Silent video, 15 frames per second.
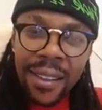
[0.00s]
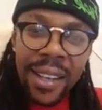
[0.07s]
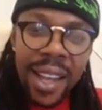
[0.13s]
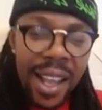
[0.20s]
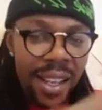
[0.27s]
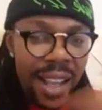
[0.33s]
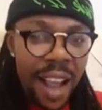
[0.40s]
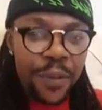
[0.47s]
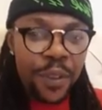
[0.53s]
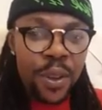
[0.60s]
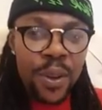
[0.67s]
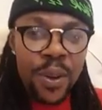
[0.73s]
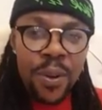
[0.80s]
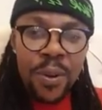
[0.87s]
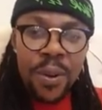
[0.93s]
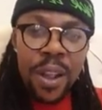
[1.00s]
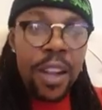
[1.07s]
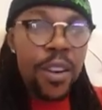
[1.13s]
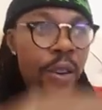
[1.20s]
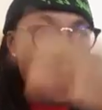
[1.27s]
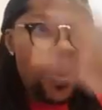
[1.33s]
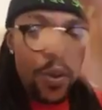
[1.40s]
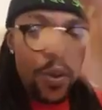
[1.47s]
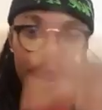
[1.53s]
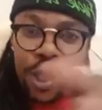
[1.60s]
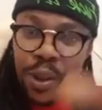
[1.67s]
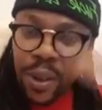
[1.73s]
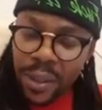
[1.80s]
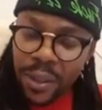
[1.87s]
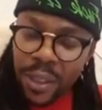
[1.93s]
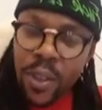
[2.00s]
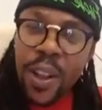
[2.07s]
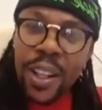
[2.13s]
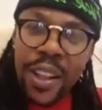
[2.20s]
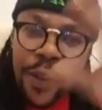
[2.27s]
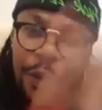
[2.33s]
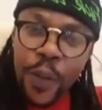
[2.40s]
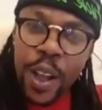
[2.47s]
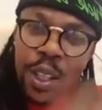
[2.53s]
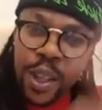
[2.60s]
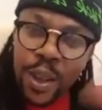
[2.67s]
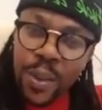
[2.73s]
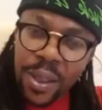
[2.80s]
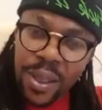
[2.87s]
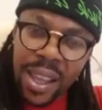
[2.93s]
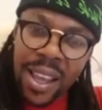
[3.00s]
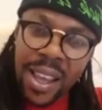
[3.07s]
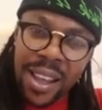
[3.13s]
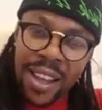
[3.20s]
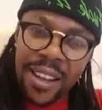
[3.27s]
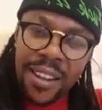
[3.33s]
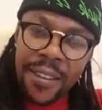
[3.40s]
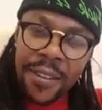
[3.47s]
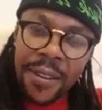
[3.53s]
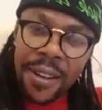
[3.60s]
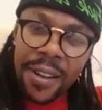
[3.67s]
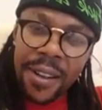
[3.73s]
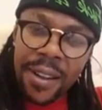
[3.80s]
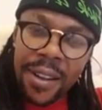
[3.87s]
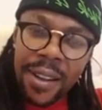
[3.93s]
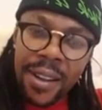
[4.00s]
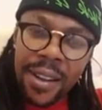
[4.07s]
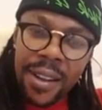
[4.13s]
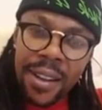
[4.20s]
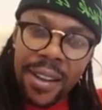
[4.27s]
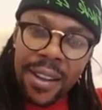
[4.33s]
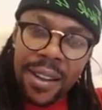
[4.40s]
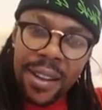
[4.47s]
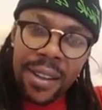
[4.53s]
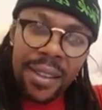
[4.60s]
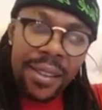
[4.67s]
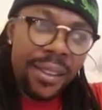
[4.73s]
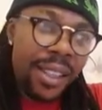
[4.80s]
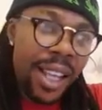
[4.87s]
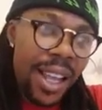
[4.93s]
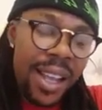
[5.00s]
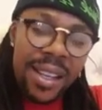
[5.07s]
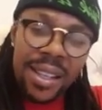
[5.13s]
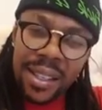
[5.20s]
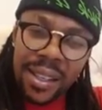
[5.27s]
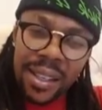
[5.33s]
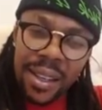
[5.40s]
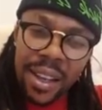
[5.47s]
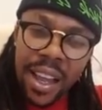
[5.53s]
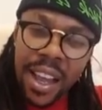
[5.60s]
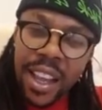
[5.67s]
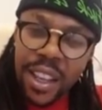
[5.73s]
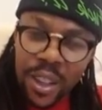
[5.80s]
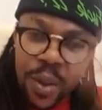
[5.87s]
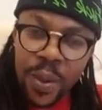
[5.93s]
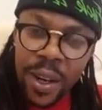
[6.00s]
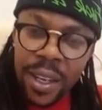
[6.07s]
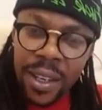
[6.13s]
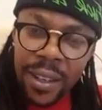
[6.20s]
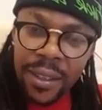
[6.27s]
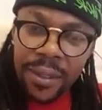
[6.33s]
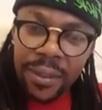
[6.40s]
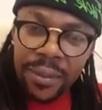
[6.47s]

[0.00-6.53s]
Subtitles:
these have to do? No, what difference do you think this he's doing